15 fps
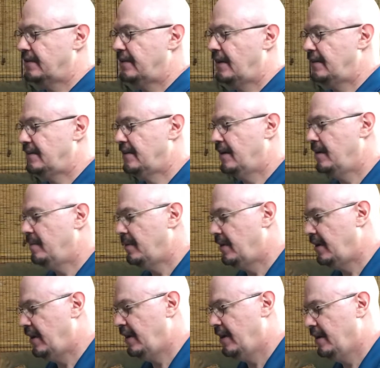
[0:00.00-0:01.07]
that time
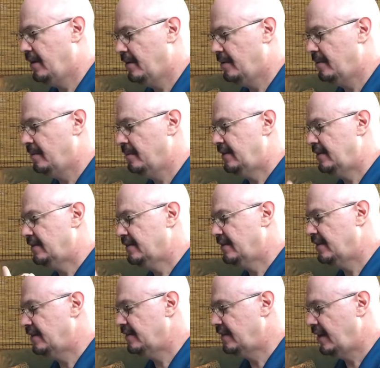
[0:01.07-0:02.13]
on how the
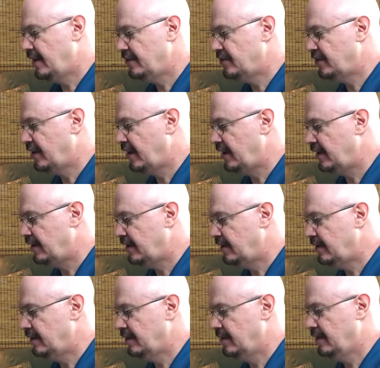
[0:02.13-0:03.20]
son is
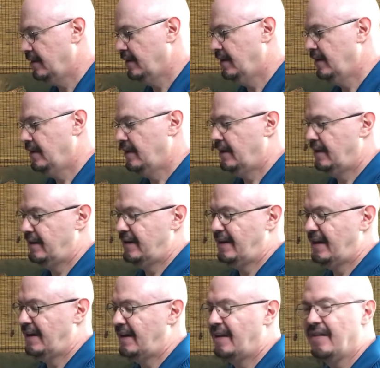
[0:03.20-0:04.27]
educated.
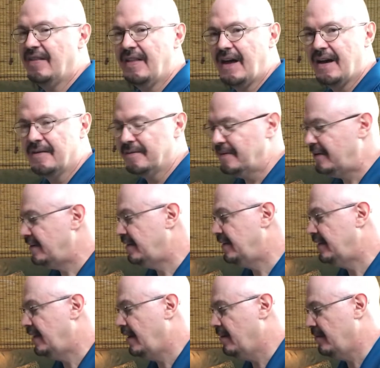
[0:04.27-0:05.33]
Not a lot written
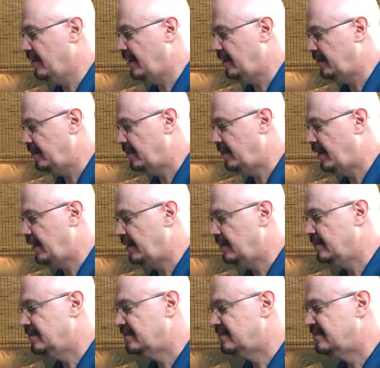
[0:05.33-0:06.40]
in that round, but
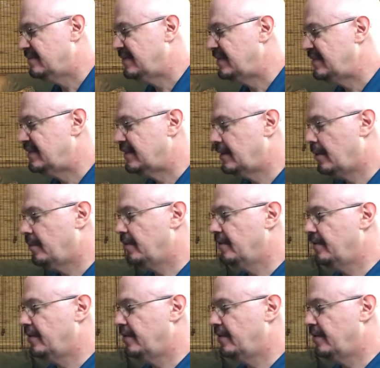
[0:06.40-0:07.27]
it's a couple of